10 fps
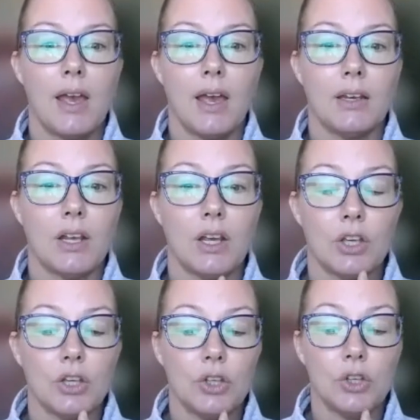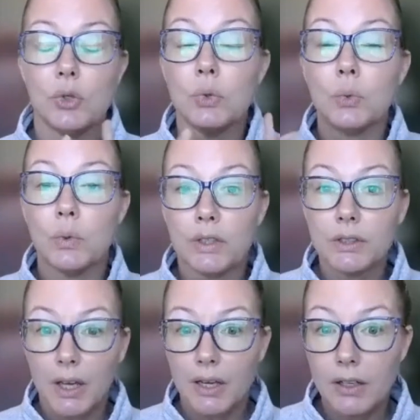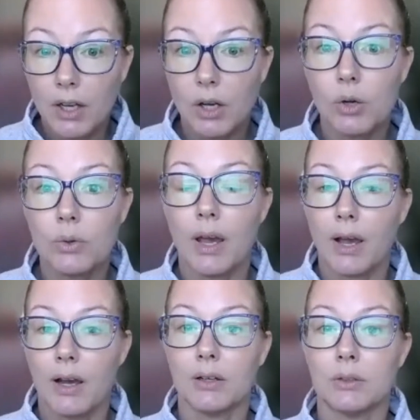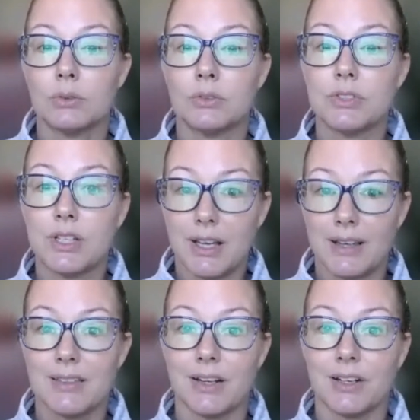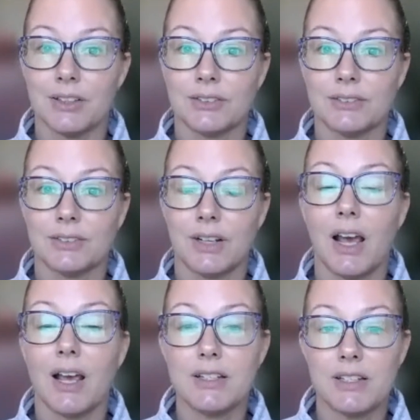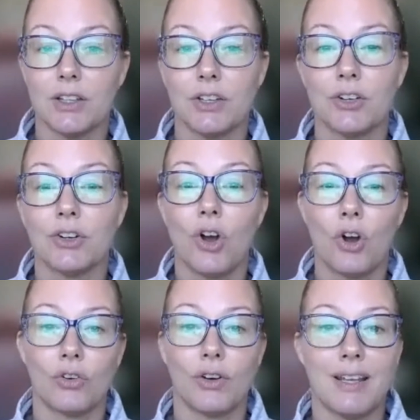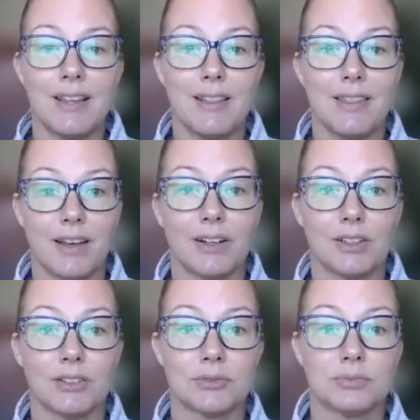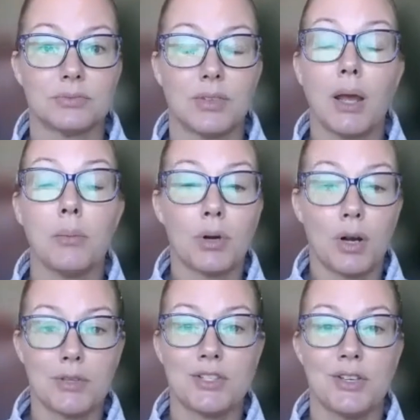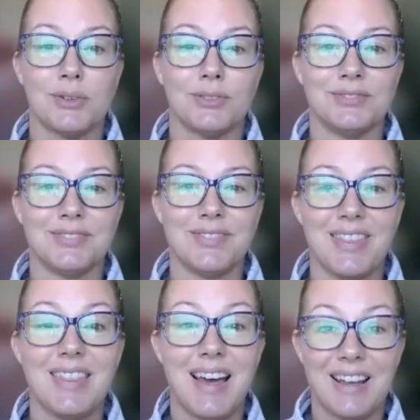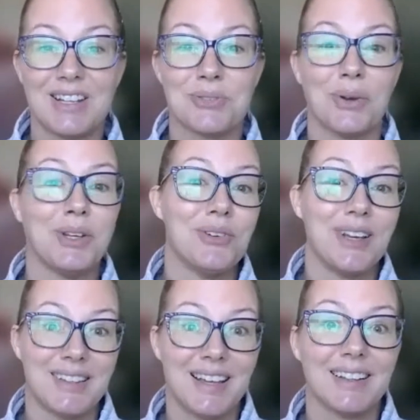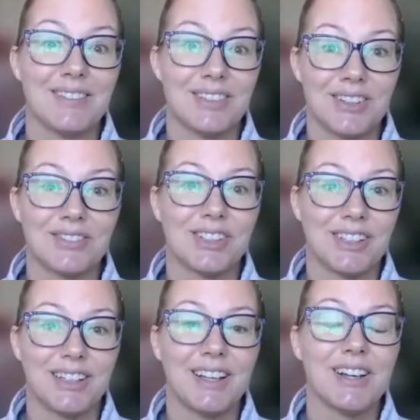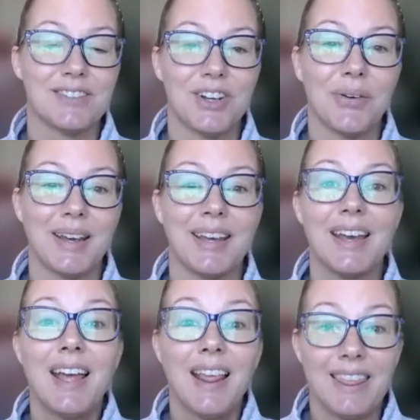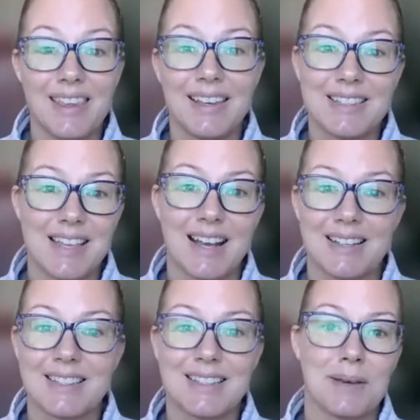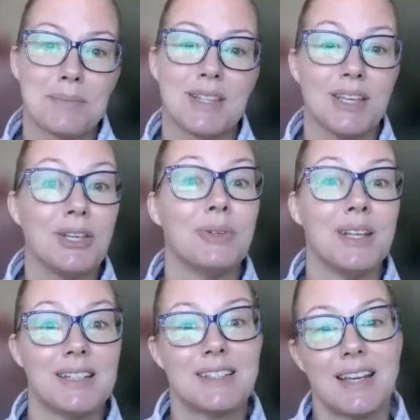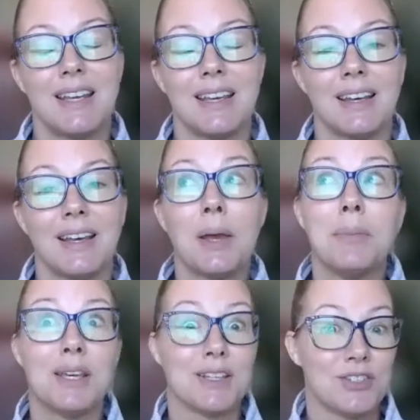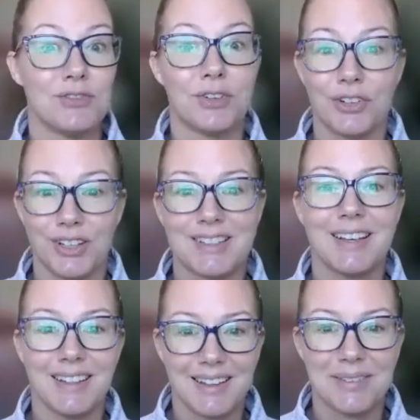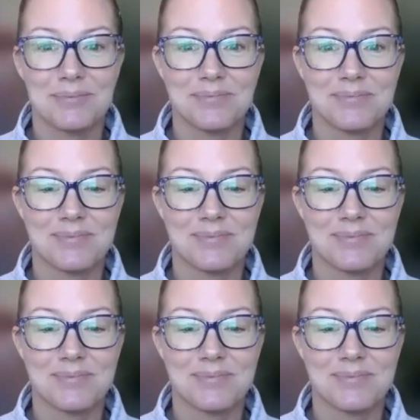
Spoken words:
And you will not know the how to get there until you're already there. I promise you. That is when you get that level of clarity of knowing the exact steps that you need to take because you've already taken them.